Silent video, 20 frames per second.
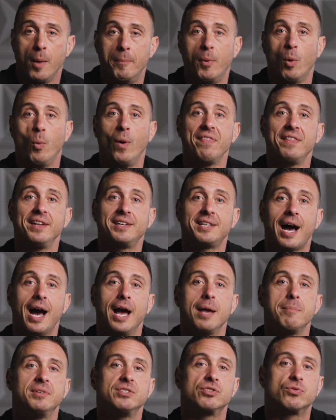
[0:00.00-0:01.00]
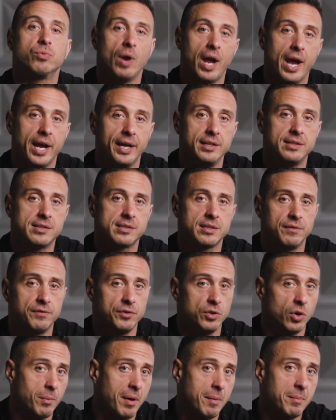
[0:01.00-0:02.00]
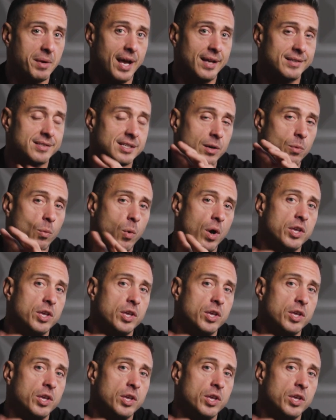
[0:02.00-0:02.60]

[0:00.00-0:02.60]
But when the time is right, if you don't mind me asking,